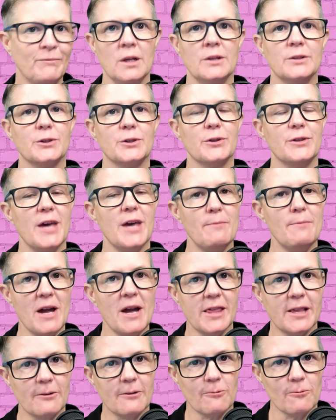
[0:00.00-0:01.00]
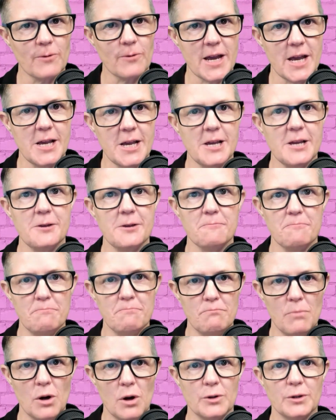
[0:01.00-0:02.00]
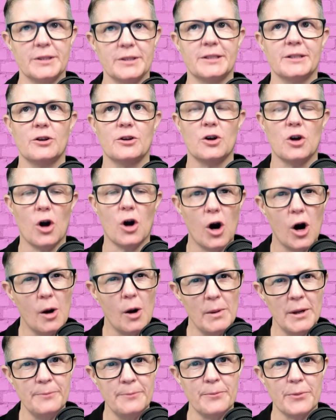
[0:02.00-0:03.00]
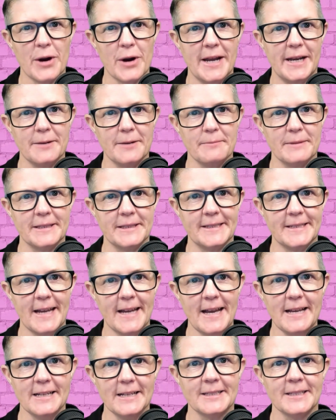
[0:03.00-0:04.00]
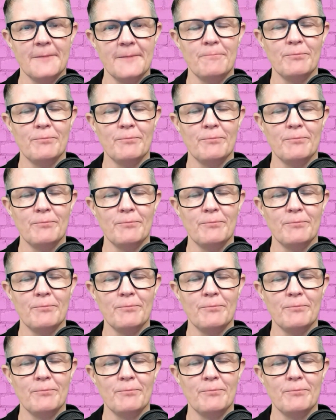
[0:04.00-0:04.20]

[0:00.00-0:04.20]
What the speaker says: So they're my 3 most common branding mistakes.